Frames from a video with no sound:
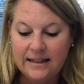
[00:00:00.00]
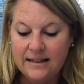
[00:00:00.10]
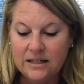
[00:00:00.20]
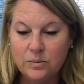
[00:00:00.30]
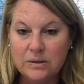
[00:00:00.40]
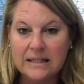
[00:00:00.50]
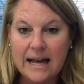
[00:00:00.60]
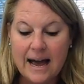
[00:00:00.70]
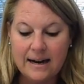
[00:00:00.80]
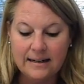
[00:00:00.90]
This was
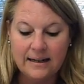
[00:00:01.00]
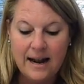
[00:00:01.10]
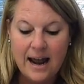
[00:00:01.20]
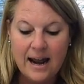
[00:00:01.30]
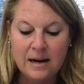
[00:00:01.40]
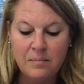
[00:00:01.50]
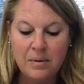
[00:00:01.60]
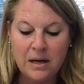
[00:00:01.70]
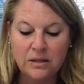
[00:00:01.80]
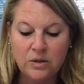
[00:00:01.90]
Latin, and it meant